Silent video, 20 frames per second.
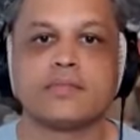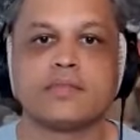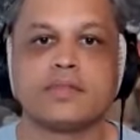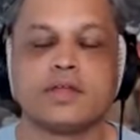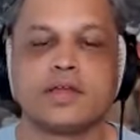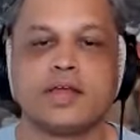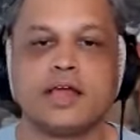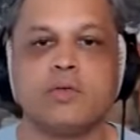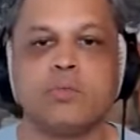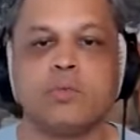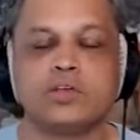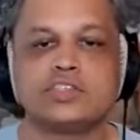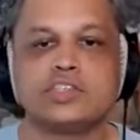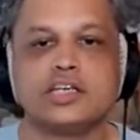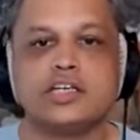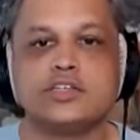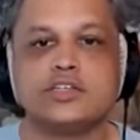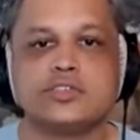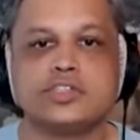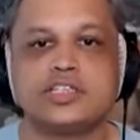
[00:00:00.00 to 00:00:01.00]
And what's
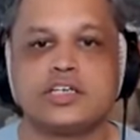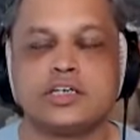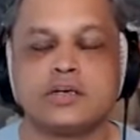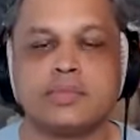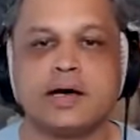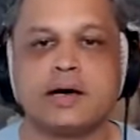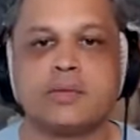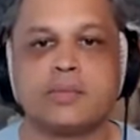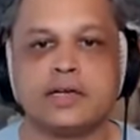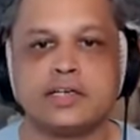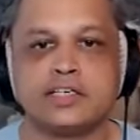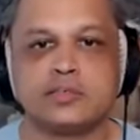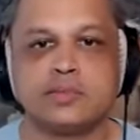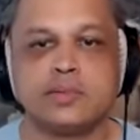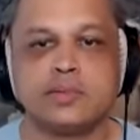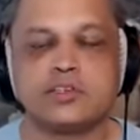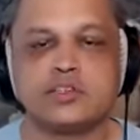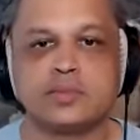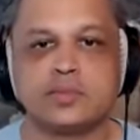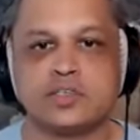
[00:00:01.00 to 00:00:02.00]
interesting about my
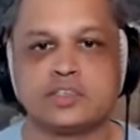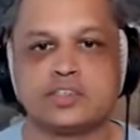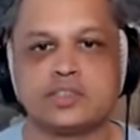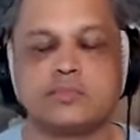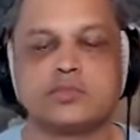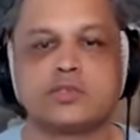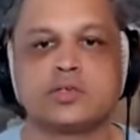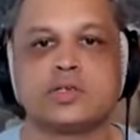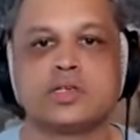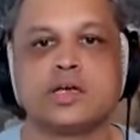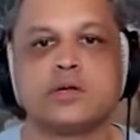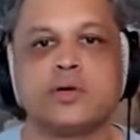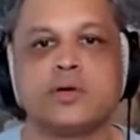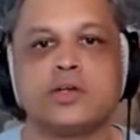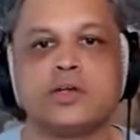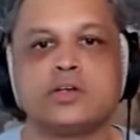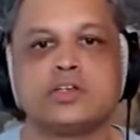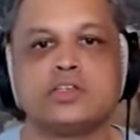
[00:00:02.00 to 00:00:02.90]
experience, because subsequently I went on to